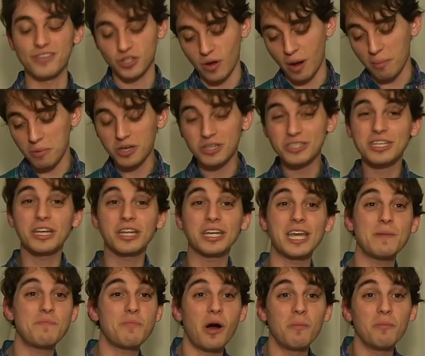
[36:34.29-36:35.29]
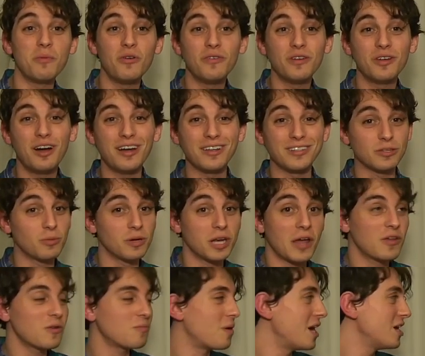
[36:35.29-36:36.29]
So I'm just going to keep on moving on to
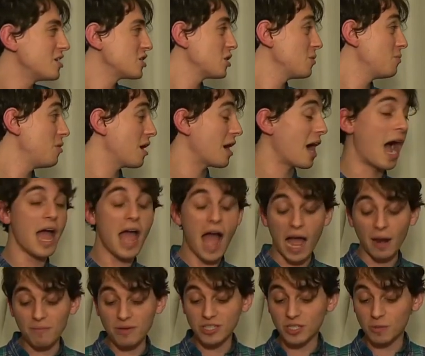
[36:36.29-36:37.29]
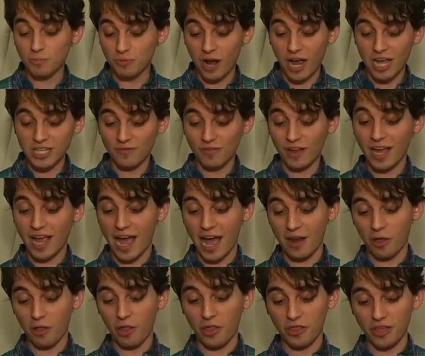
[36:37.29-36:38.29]
another page in the book. I, would be surprised if I
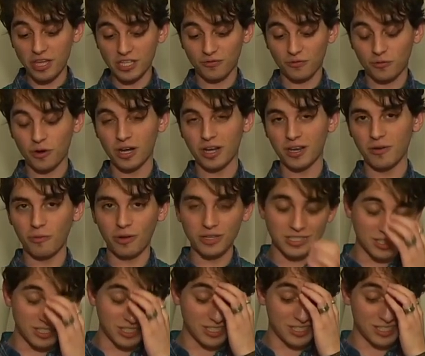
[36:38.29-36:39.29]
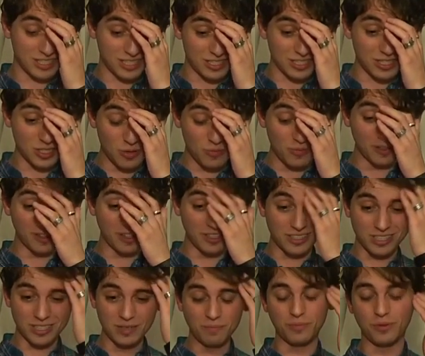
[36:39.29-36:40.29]
had all the things for it and it wasn't just stupidly
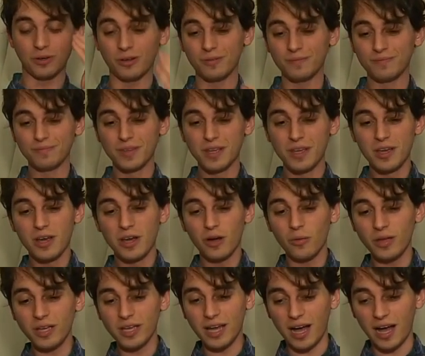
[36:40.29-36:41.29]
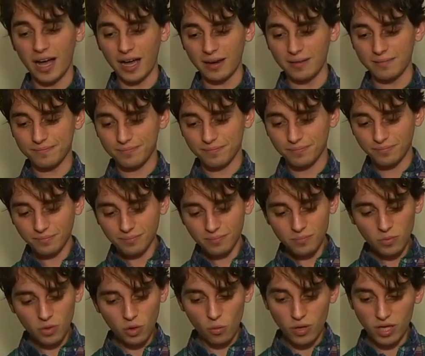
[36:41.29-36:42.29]
simple. We got
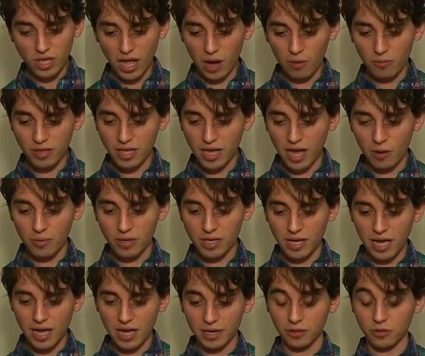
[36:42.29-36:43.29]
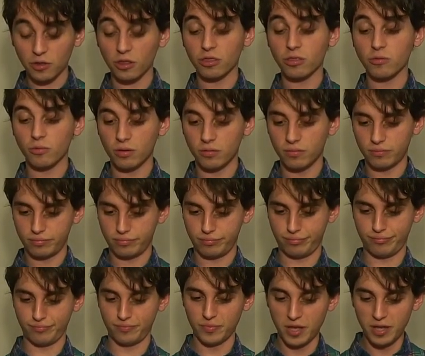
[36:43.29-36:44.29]
we got, we got, we got the th
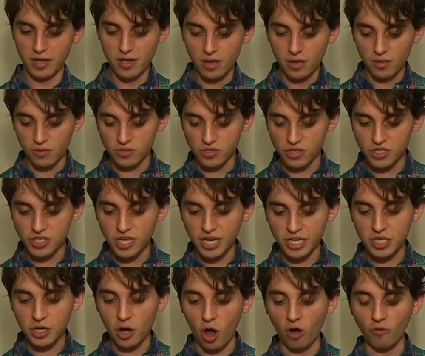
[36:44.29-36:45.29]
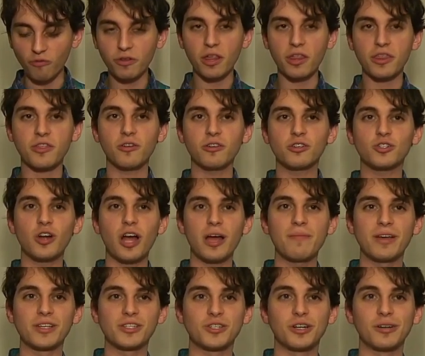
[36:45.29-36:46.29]
There's a section all for the third
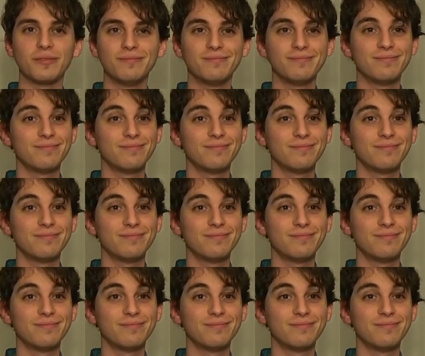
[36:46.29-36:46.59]
trimester.